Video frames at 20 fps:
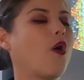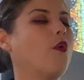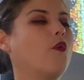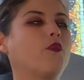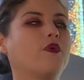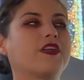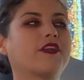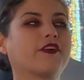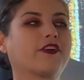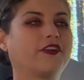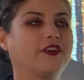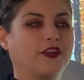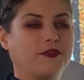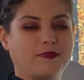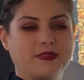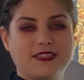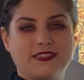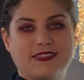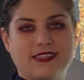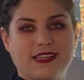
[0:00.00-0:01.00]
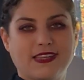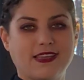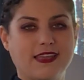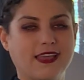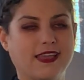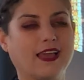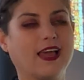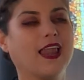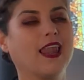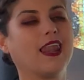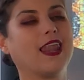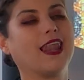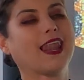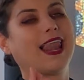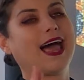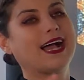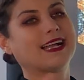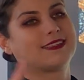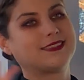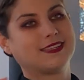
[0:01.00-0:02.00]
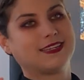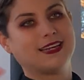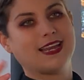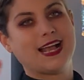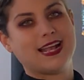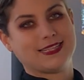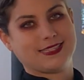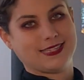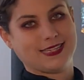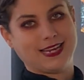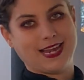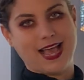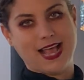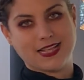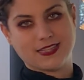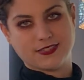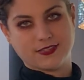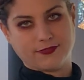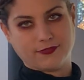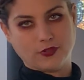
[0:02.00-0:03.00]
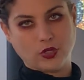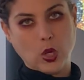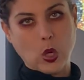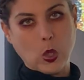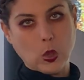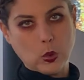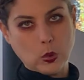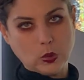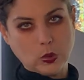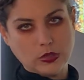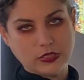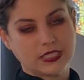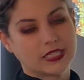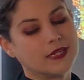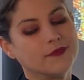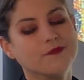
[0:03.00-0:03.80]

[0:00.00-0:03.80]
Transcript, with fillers: we are gonna be seeing lots and lots and lots of gold.